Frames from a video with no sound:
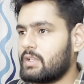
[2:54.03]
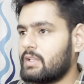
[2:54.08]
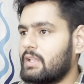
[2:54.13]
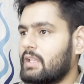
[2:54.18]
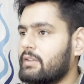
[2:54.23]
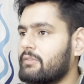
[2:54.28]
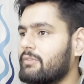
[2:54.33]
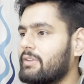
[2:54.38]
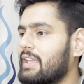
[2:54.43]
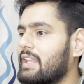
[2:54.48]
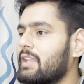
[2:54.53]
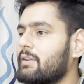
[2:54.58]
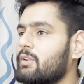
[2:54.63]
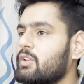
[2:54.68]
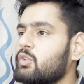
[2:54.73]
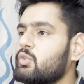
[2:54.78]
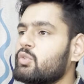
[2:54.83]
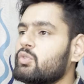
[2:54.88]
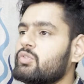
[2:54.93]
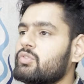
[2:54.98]
Like
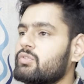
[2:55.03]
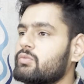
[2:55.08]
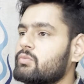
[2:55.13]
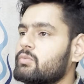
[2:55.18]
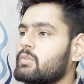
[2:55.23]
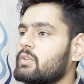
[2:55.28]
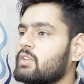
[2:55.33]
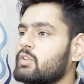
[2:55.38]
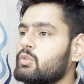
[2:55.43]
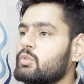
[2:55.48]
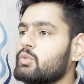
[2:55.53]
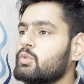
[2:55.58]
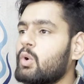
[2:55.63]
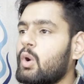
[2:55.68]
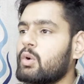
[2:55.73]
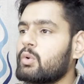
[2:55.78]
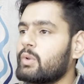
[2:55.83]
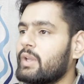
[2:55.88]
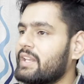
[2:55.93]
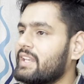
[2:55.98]
whenever you
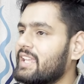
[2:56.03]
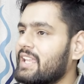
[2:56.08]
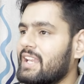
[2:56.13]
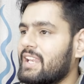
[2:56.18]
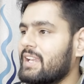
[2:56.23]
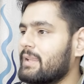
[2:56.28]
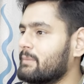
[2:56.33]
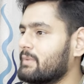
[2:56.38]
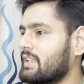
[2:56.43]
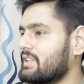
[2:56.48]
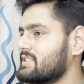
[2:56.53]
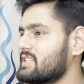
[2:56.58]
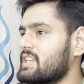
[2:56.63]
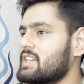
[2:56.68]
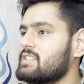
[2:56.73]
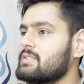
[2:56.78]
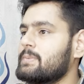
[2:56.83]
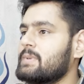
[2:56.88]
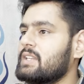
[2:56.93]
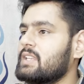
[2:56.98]
go to any LLM like
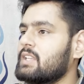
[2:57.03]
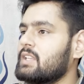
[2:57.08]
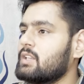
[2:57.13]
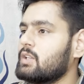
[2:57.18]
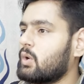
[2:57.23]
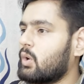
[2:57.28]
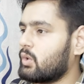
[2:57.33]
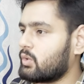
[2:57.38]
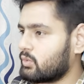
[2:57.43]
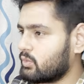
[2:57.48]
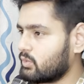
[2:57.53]
ChatGPT or